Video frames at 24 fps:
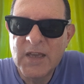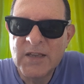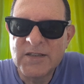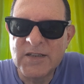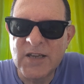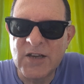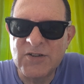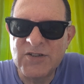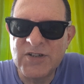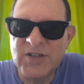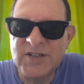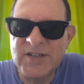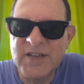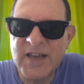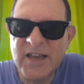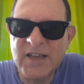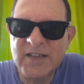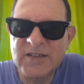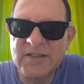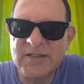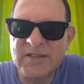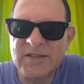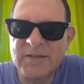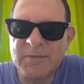So she
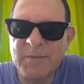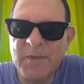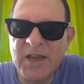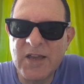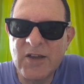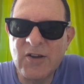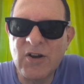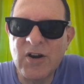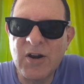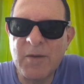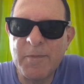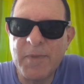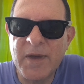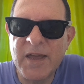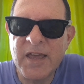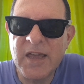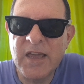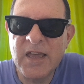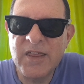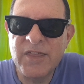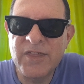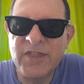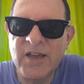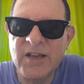texts me, gonna
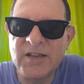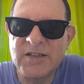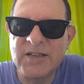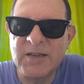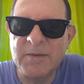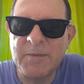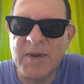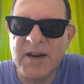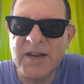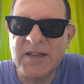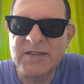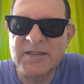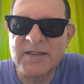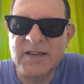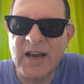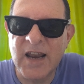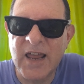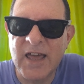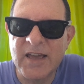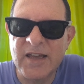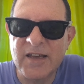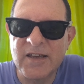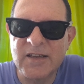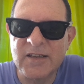be 30 minutes
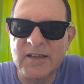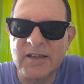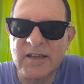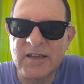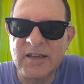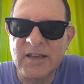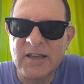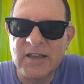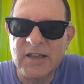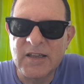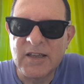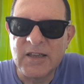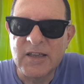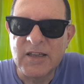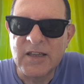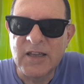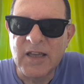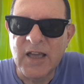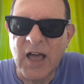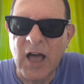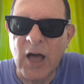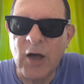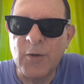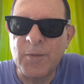late.
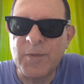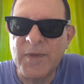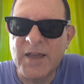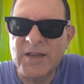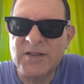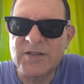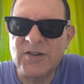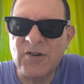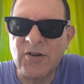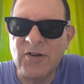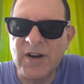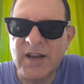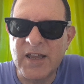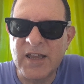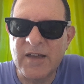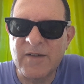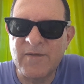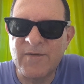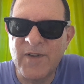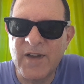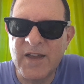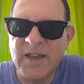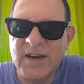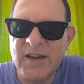Hope that's not an
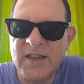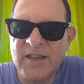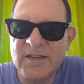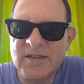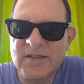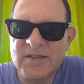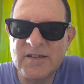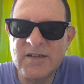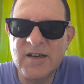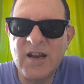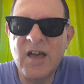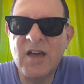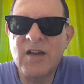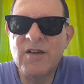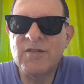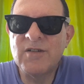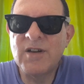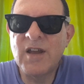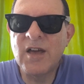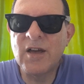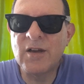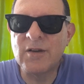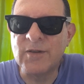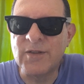inconvenience. No,
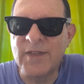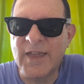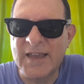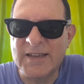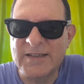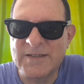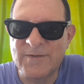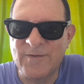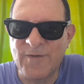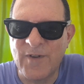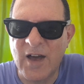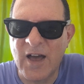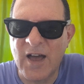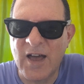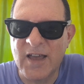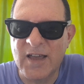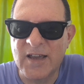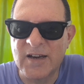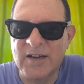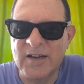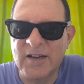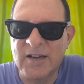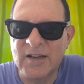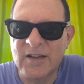that's
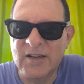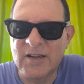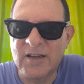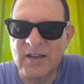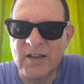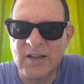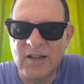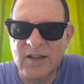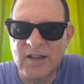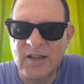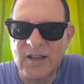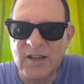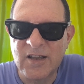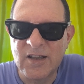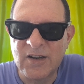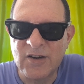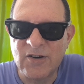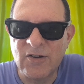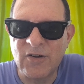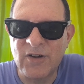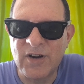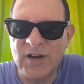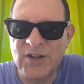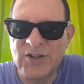fine.
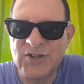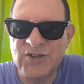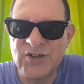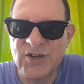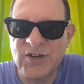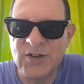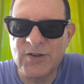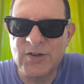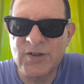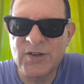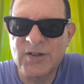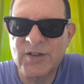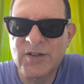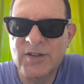Not an issue.